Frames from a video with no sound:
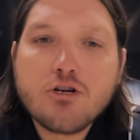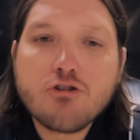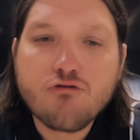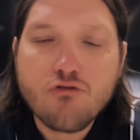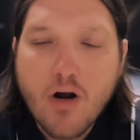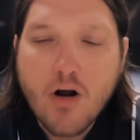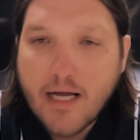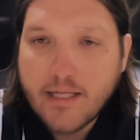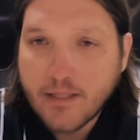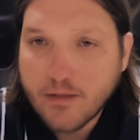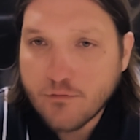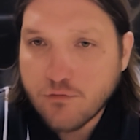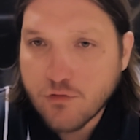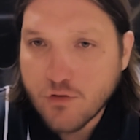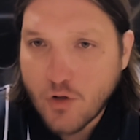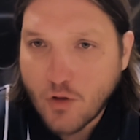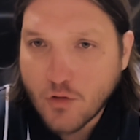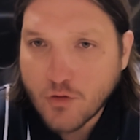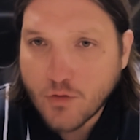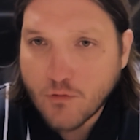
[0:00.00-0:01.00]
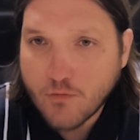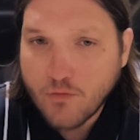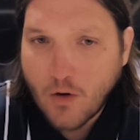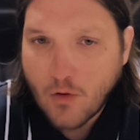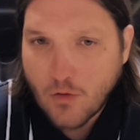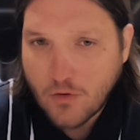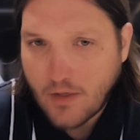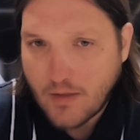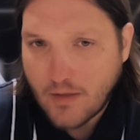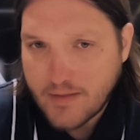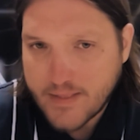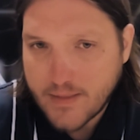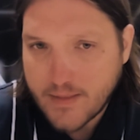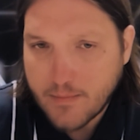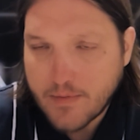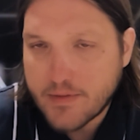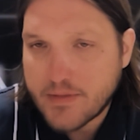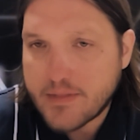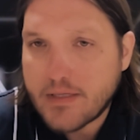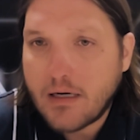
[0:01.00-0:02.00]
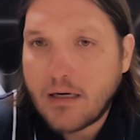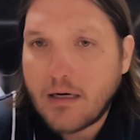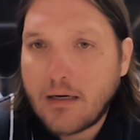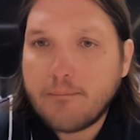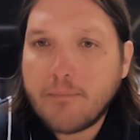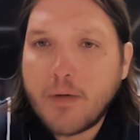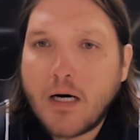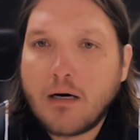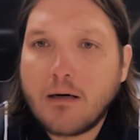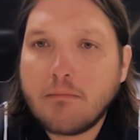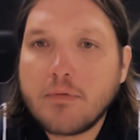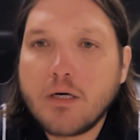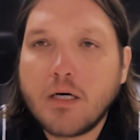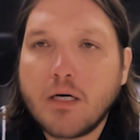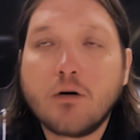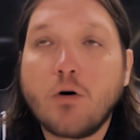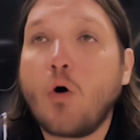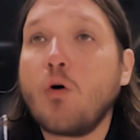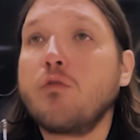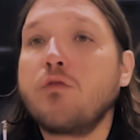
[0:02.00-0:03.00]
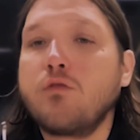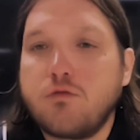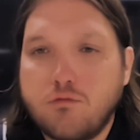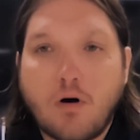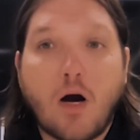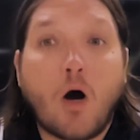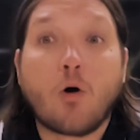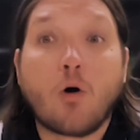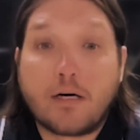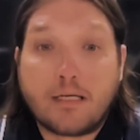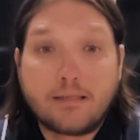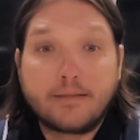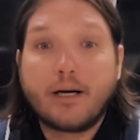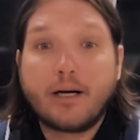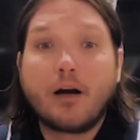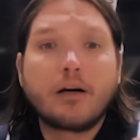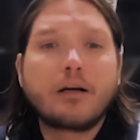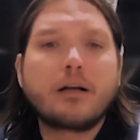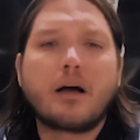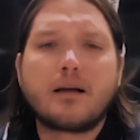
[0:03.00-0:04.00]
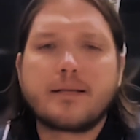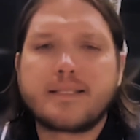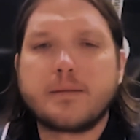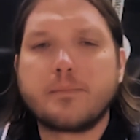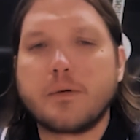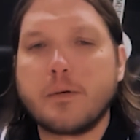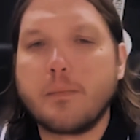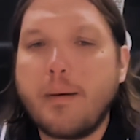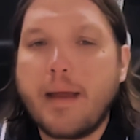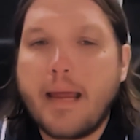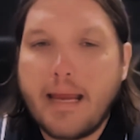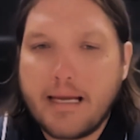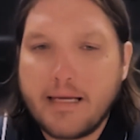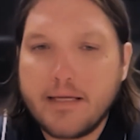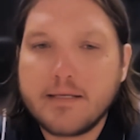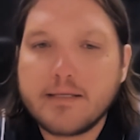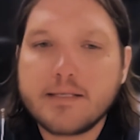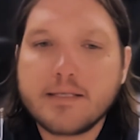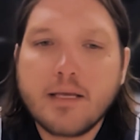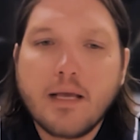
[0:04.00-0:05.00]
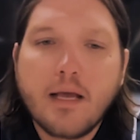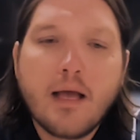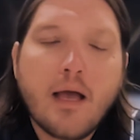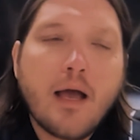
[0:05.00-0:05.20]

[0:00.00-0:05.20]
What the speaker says: right in front of our customers, of our entire customer base.